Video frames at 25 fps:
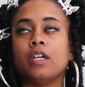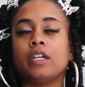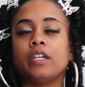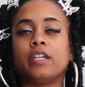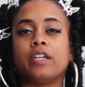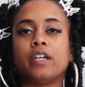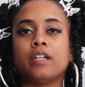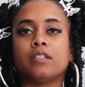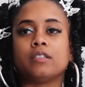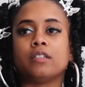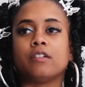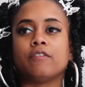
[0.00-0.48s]

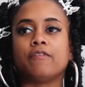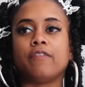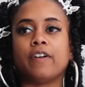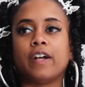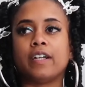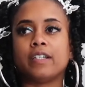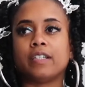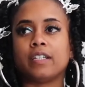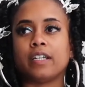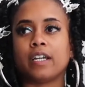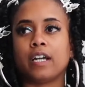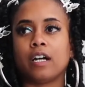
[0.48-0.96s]
he ends up
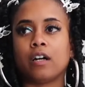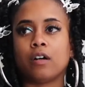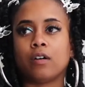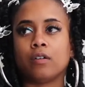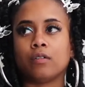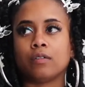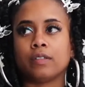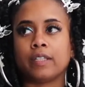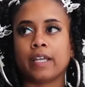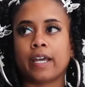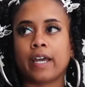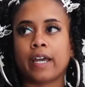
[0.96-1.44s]
finding
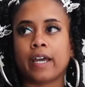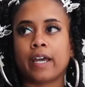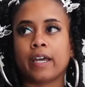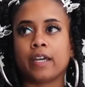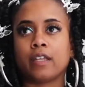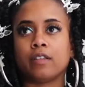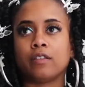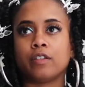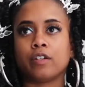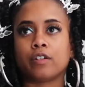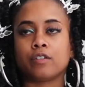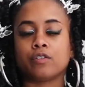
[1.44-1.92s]
out
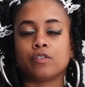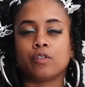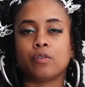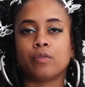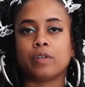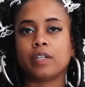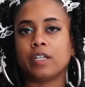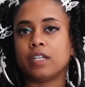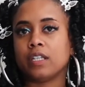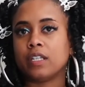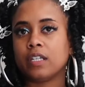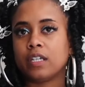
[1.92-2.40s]
that there's no
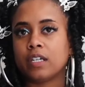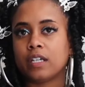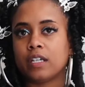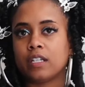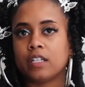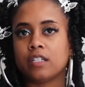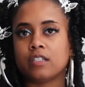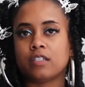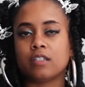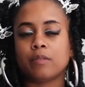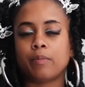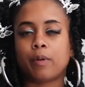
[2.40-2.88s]
heating
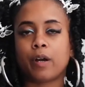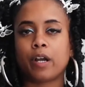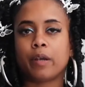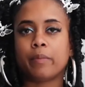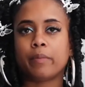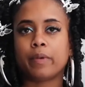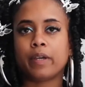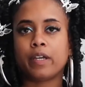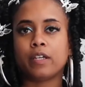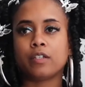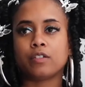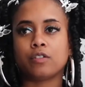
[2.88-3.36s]
in his
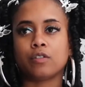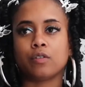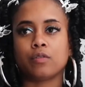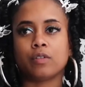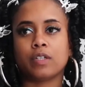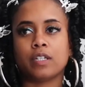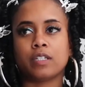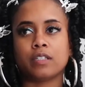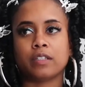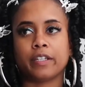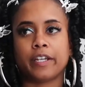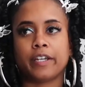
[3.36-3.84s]
apartment,
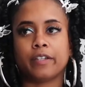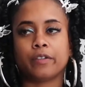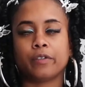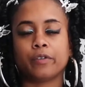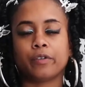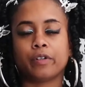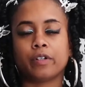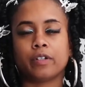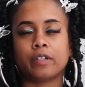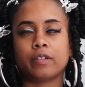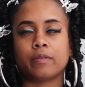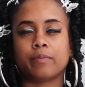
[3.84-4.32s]
so his
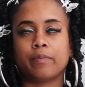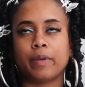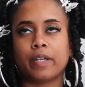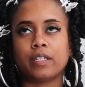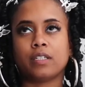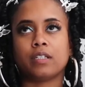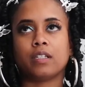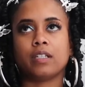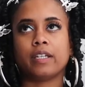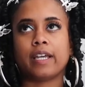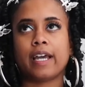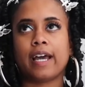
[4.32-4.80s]
landlord
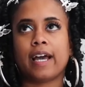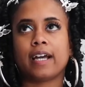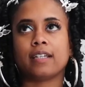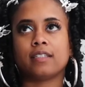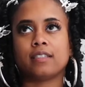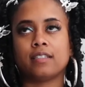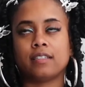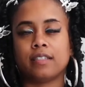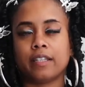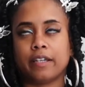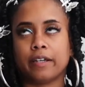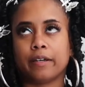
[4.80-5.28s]
basically
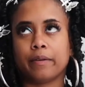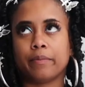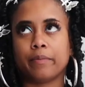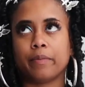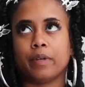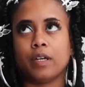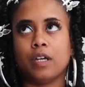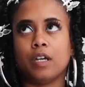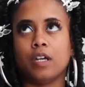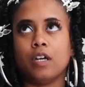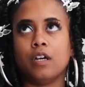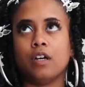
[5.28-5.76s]
asks
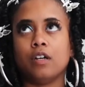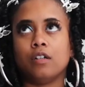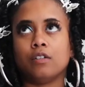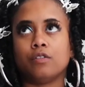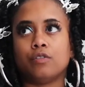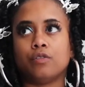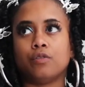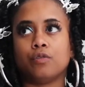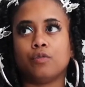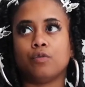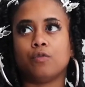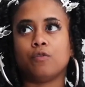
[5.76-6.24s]
them
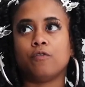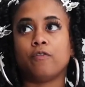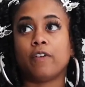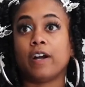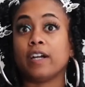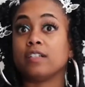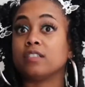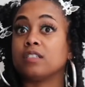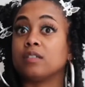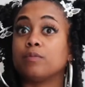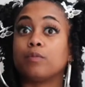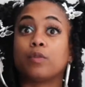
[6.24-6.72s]
to
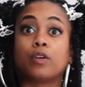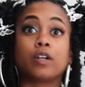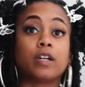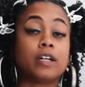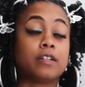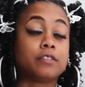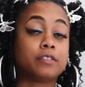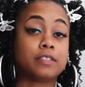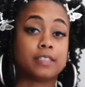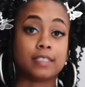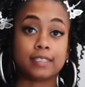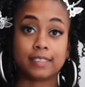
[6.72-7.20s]
find somewhere
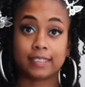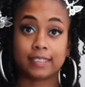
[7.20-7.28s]
else to